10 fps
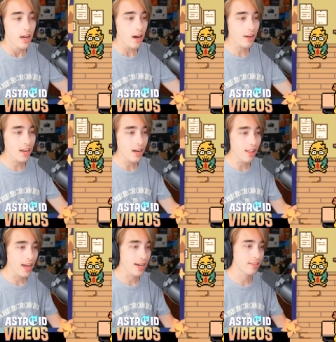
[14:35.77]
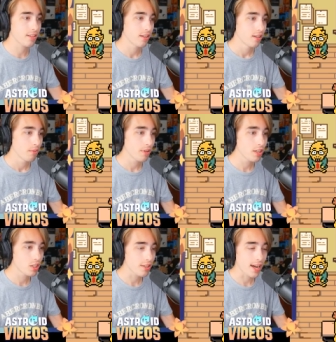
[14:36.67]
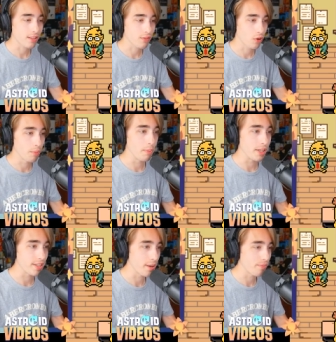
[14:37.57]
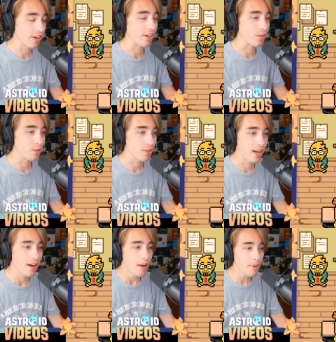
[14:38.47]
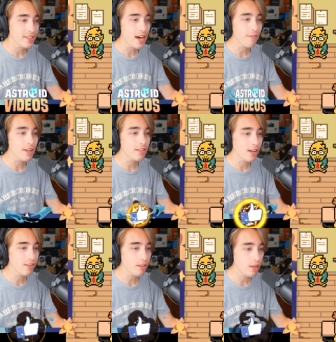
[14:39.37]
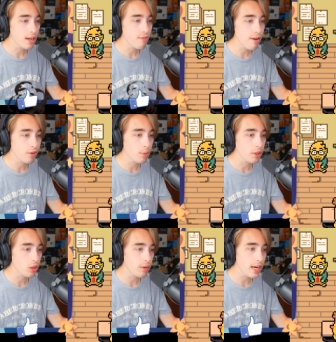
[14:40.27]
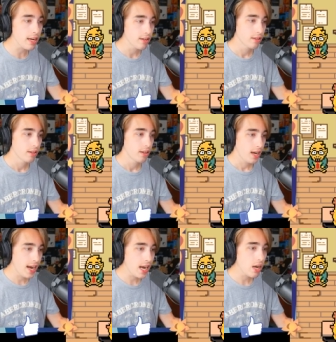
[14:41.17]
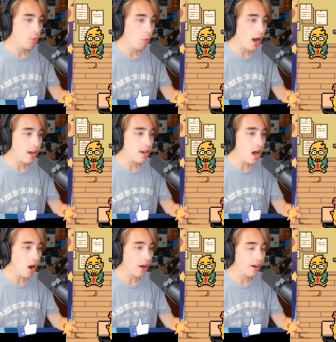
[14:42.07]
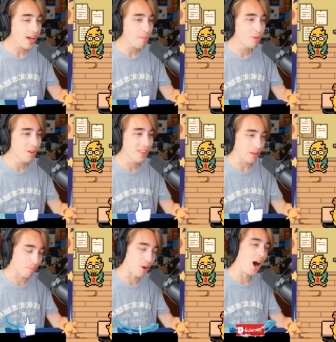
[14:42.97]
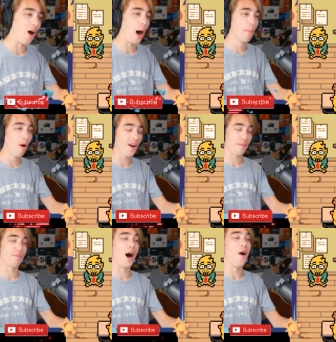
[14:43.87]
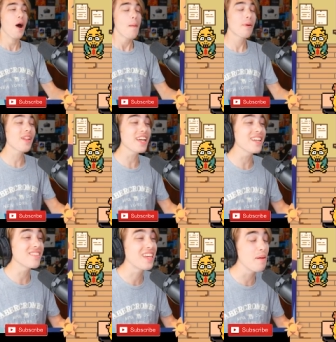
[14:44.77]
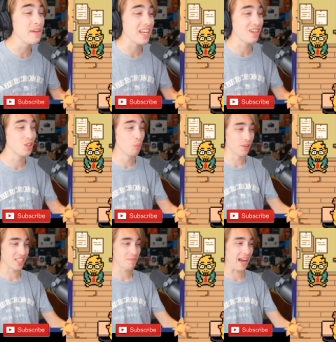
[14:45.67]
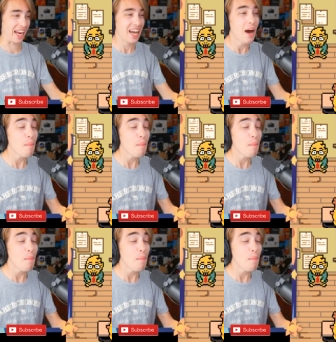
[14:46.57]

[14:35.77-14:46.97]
Okay, I'll ask. Please just ask for me because I'm very clueless right now. Miss Alfie. is uh, it okay if we have a group of three? Hey, what? No, I do not approve of this. Bro, abort, bro. Please get me in a group with this man.